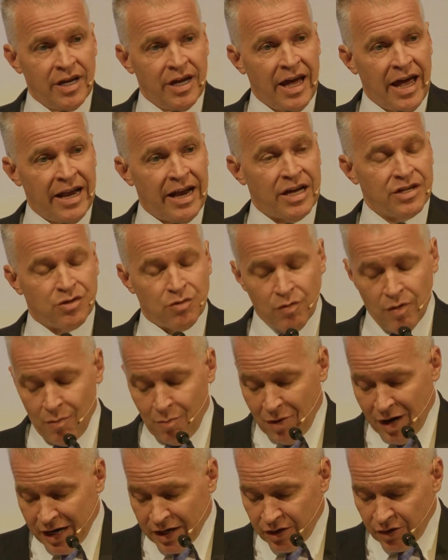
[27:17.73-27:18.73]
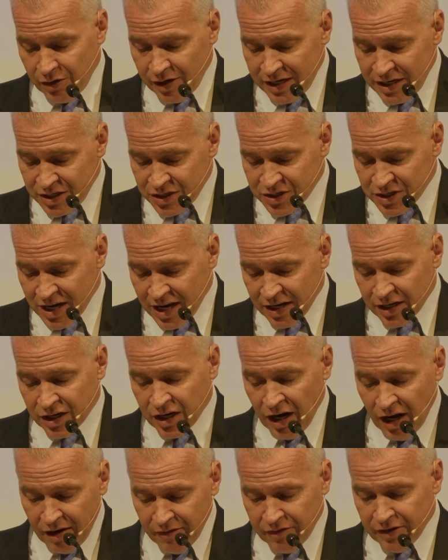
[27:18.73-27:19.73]
And as a reminder, he said,
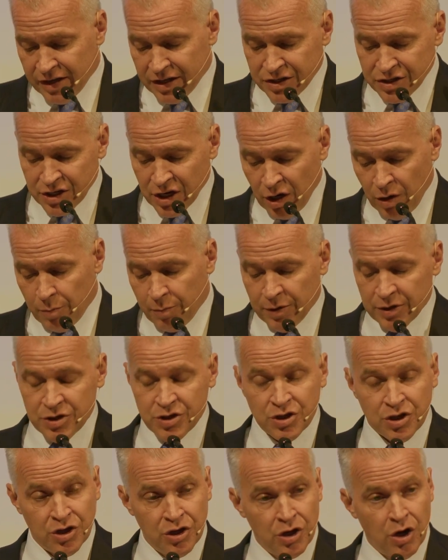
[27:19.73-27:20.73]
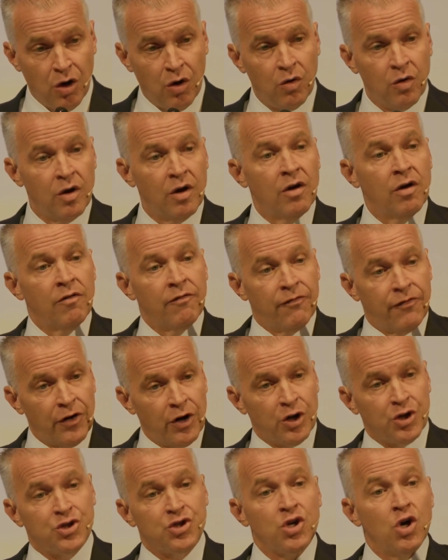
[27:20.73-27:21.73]
covenants help us to know
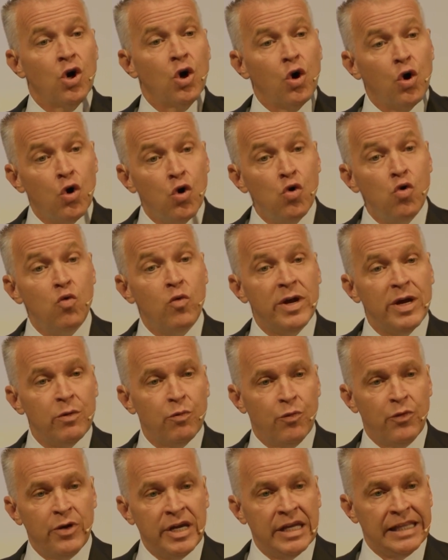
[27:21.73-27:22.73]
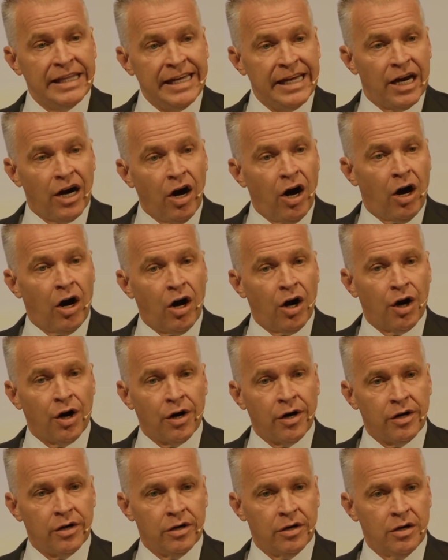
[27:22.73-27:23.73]
first who we really
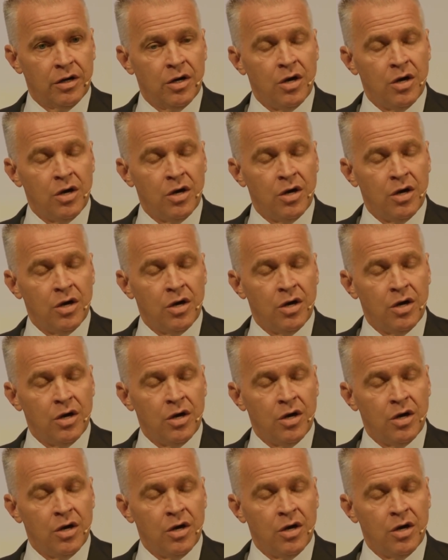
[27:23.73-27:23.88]
are,